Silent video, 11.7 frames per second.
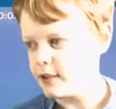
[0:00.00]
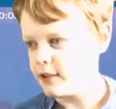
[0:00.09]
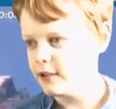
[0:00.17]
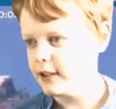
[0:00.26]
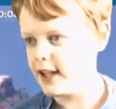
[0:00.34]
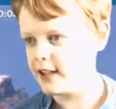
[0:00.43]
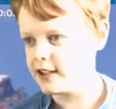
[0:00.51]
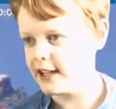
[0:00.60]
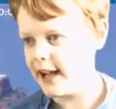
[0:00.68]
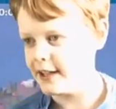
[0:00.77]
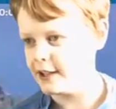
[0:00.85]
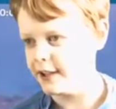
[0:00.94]
Let's
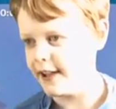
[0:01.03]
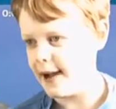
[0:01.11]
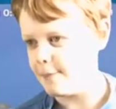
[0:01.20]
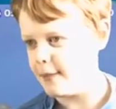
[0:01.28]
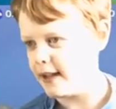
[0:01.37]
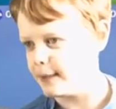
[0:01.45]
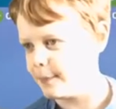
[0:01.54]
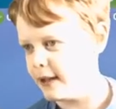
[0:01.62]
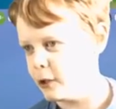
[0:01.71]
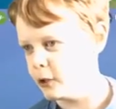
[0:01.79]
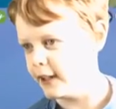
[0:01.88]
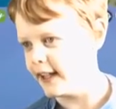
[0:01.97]
land at that big
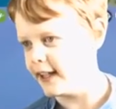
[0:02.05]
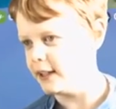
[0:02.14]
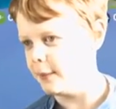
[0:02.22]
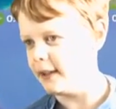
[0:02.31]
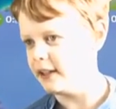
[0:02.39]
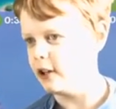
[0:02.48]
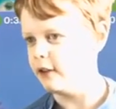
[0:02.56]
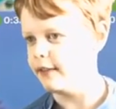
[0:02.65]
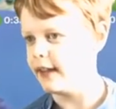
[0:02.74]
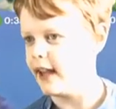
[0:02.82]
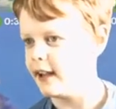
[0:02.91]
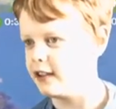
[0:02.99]
building in the middle over
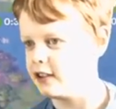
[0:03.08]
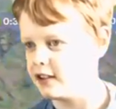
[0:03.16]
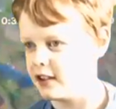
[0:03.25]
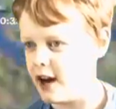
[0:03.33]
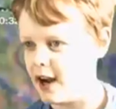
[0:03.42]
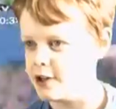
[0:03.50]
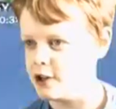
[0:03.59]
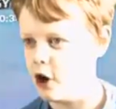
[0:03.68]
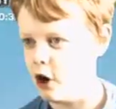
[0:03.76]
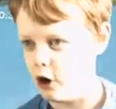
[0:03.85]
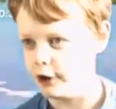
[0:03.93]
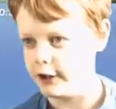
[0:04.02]
there, because I
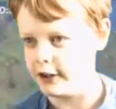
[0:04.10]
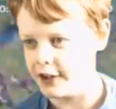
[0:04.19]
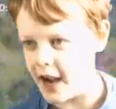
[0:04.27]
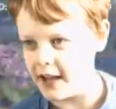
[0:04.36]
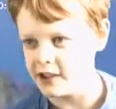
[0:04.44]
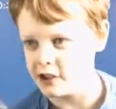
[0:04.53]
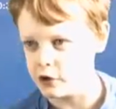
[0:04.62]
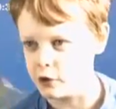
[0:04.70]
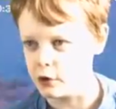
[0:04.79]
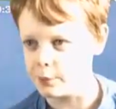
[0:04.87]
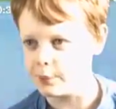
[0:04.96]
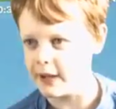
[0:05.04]
know that that is a
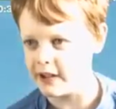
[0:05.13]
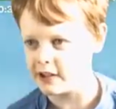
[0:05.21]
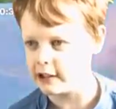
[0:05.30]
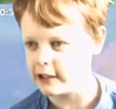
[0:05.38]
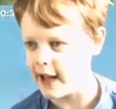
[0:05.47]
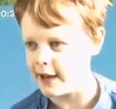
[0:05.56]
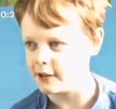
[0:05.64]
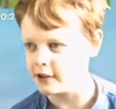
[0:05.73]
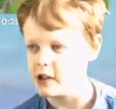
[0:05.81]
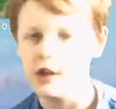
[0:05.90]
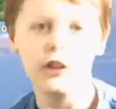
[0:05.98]
good place to land,